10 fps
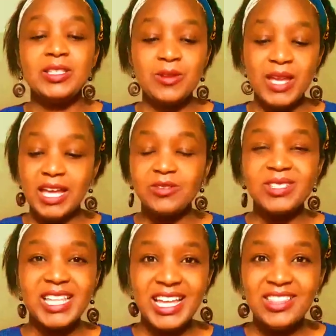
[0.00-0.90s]
So yeah,
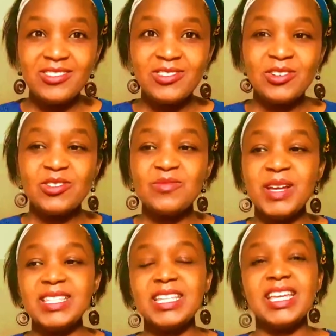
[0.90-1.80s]
you sign those
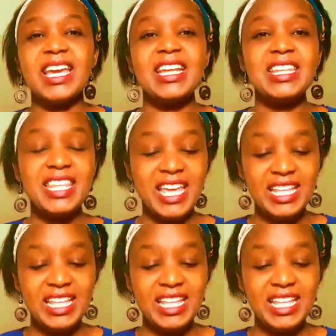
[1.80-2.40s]
documents again.